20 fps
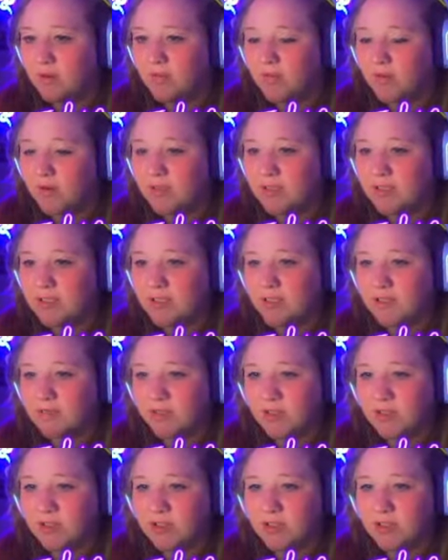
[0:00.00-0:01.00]
First things
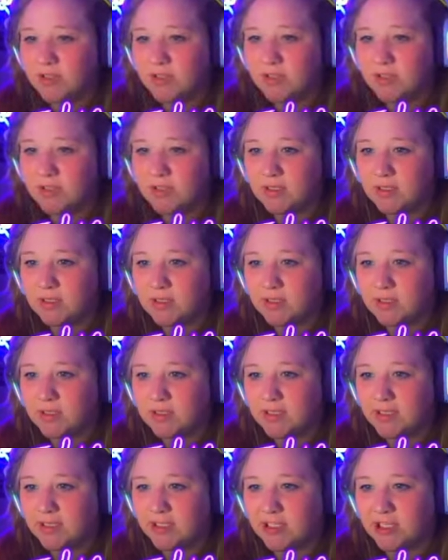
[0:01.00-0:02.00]
first,
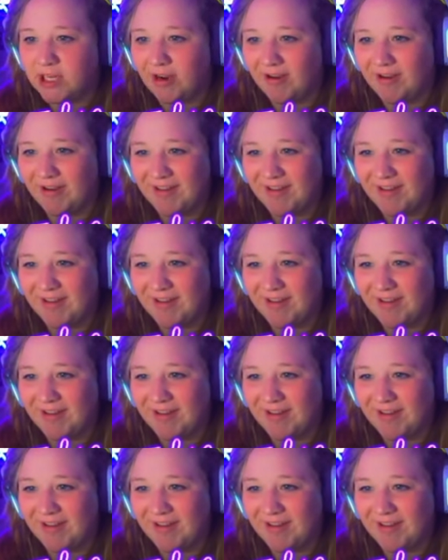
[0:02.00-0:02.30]
Take a shower.